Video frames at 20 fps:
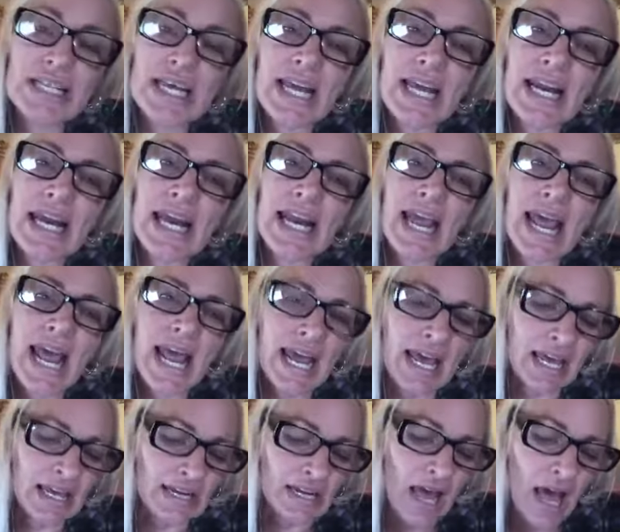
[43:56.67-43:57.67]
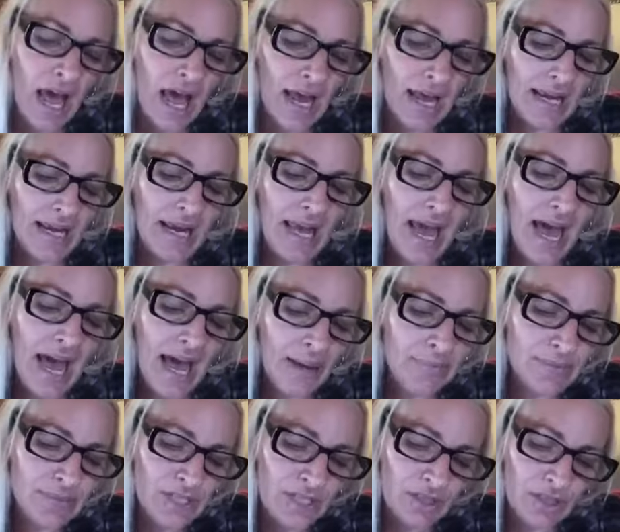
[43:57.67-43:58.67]
in it, and I
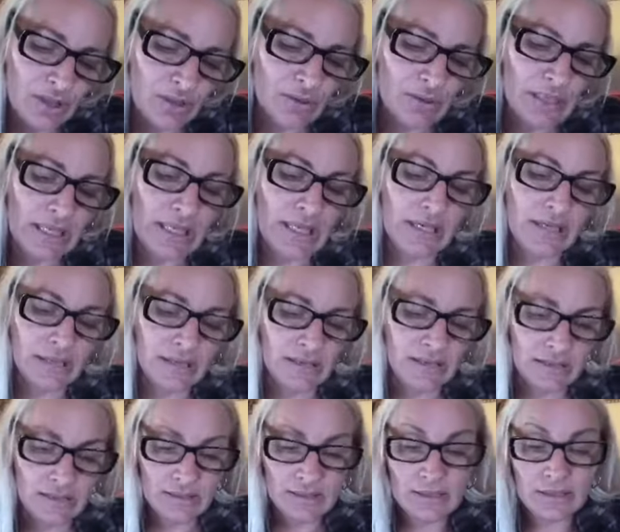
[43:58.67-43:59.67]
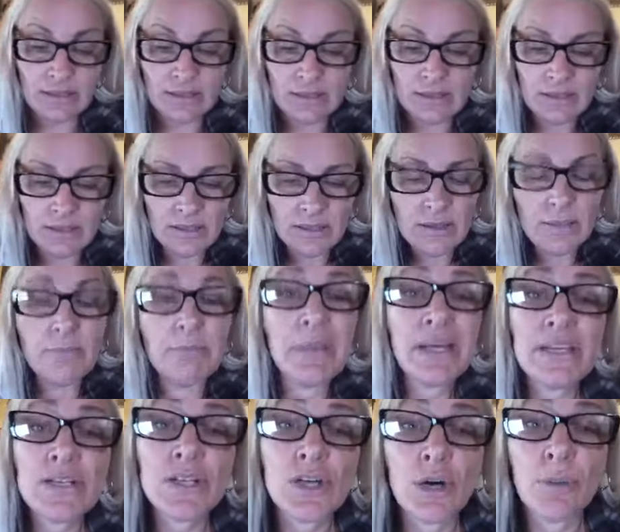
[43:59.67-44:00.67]
absolutely
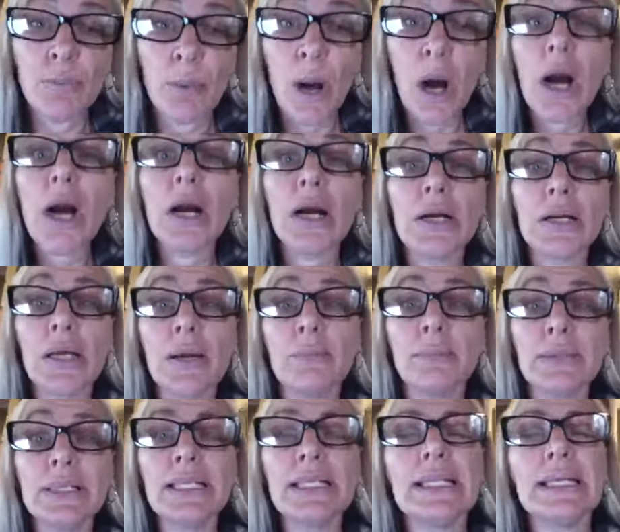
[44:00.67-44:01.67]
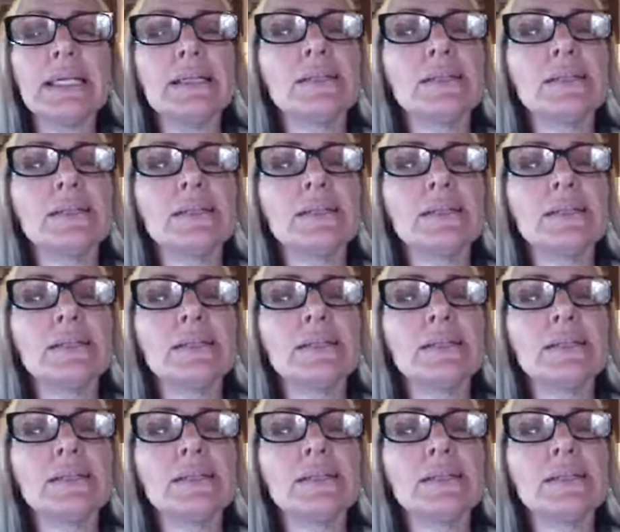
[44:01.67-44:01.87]
missed her part completely.